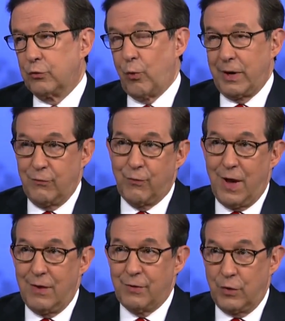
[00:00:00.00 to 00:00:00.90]

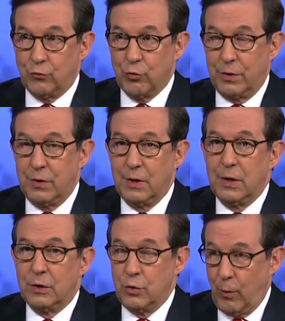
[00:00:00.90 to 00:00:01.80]
2,500
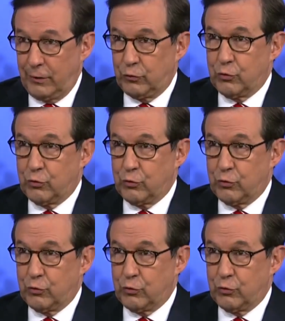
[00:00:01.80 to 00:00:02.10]
U.S.